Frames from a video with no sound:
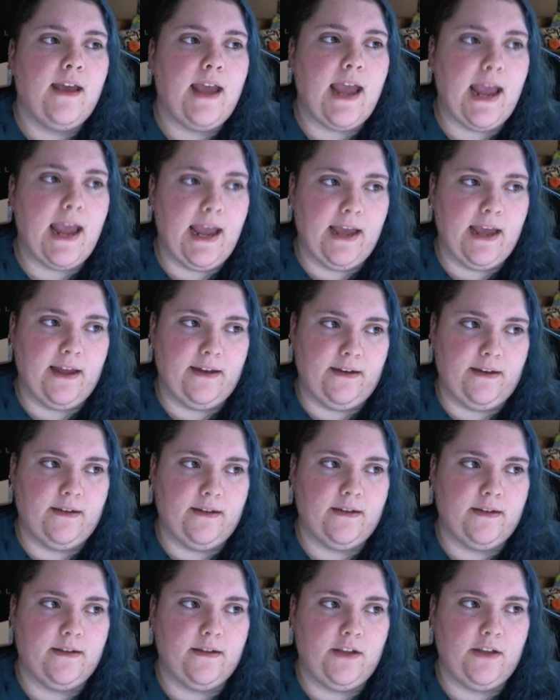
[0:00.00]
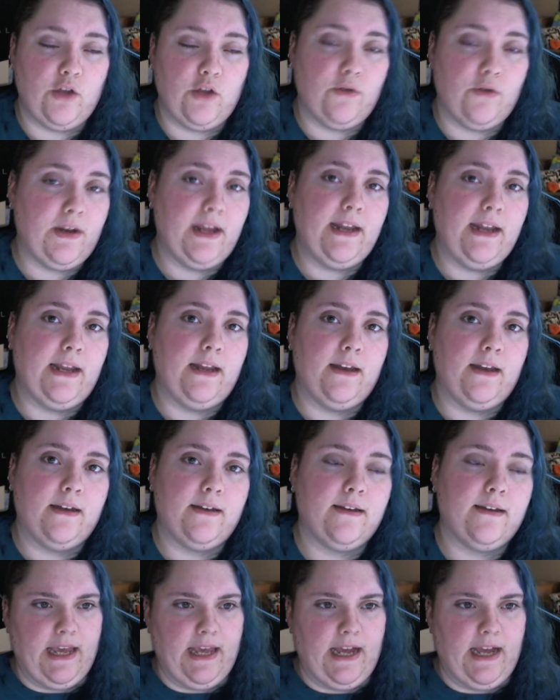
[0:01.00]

and you didn't.